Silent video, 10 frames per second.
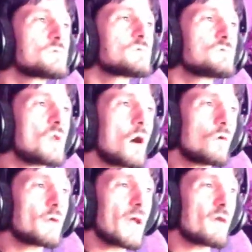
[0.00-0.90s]
No
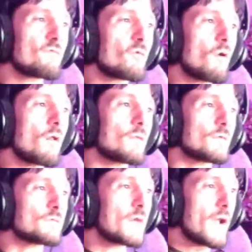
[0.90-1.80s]
cave
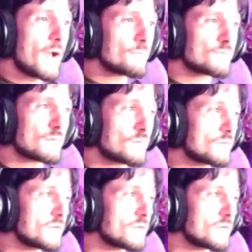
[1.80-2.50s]
crawlers. Absolutely